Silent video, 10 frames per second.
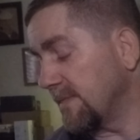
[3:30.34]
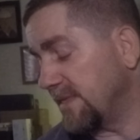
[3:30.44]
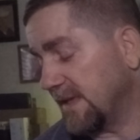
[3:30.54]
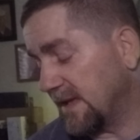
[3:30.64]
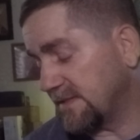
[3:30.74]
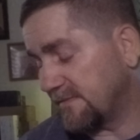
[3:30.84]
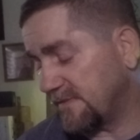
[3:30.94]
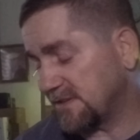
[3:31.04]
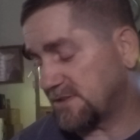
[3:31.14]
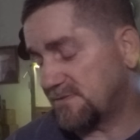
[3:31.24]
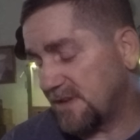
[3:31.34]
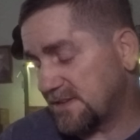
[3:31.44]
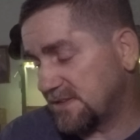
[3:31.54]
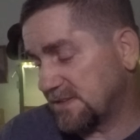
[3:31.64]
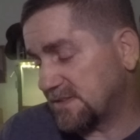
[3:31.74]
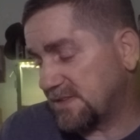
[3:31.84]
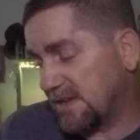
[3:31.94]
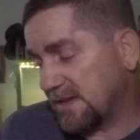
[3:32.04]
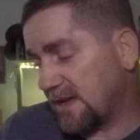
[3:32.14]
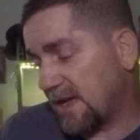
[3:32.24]
the end of this dressing
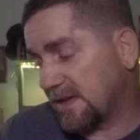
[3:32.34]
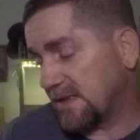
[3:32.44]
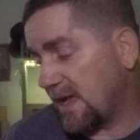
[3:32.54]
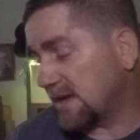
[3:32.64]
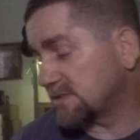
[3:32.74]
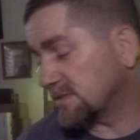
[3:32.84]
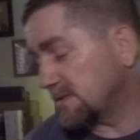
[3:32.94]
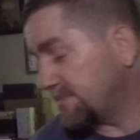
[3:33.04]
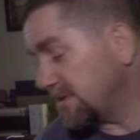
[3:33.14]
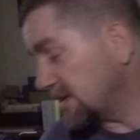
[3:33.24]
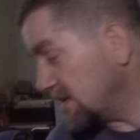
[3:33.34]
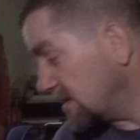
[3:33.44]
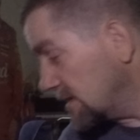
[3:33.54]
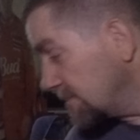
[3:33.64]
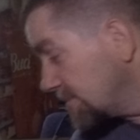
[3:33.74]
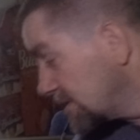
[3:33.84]
stick, I can actually pick up